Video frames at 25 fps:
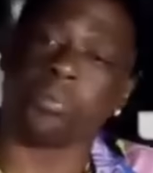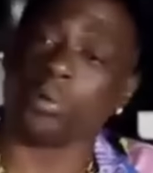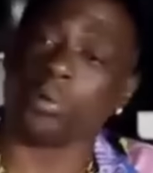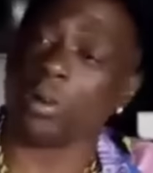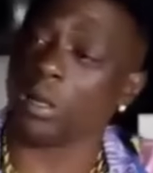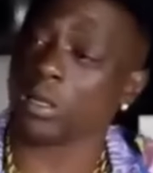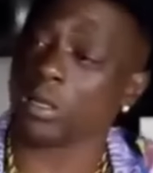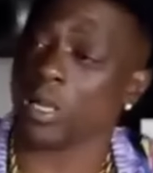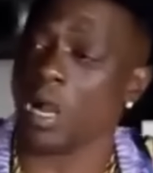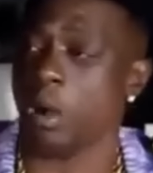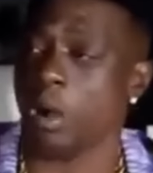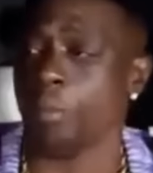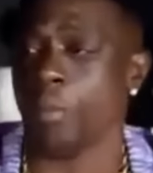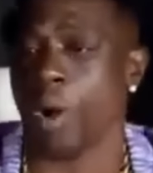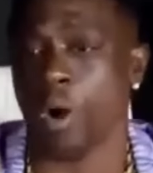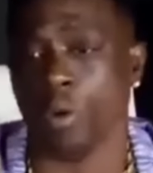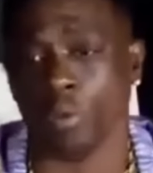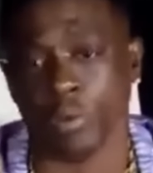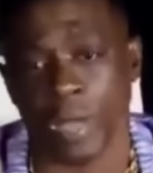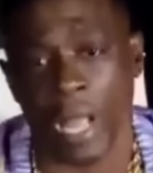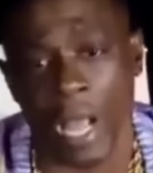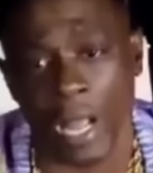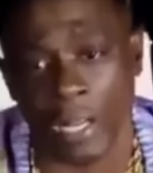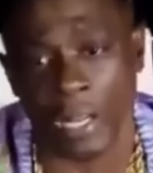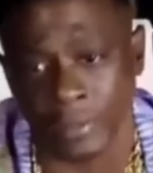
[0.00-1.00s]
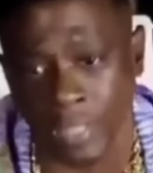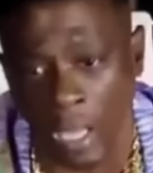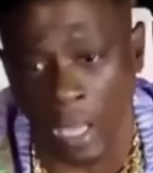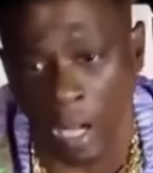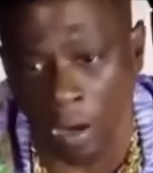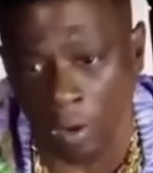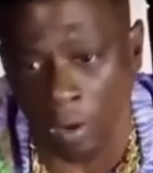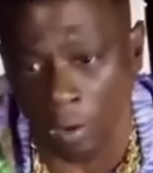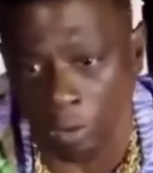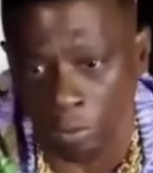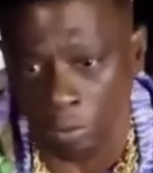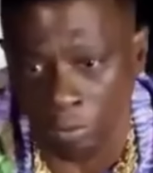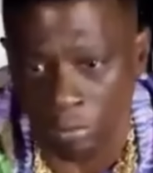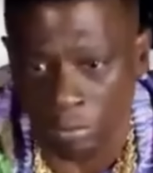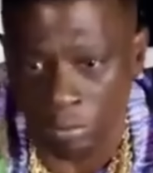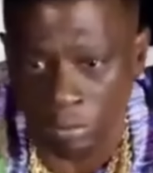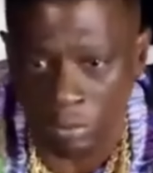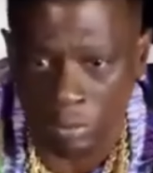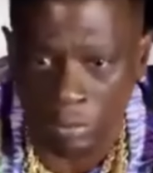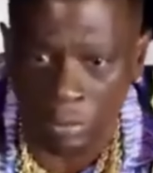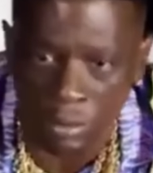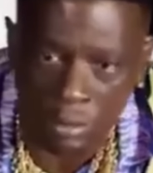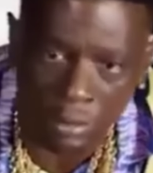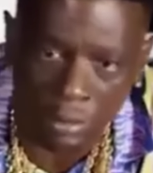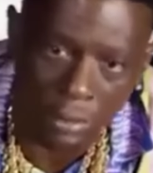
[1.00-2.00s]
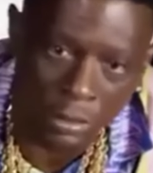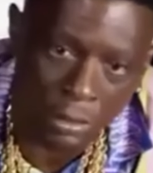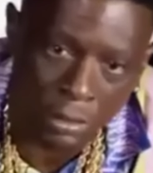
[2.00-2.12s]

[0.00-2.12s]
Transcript: Hey, bro, come on now, dog.